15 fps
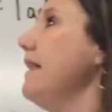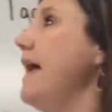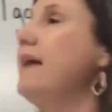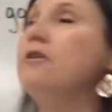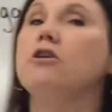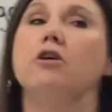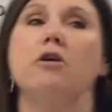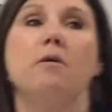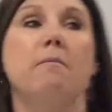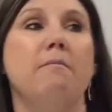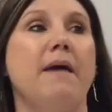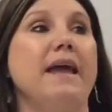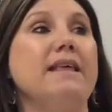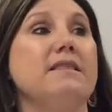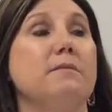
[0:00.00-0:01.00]
letter
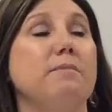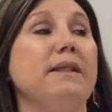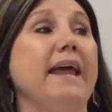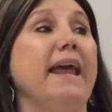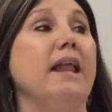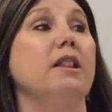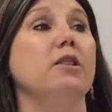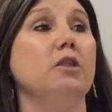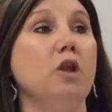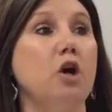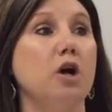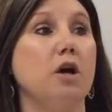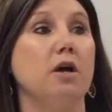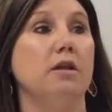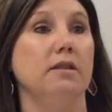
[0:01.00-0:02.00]
make the plant
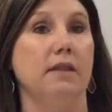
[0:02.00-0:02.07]
look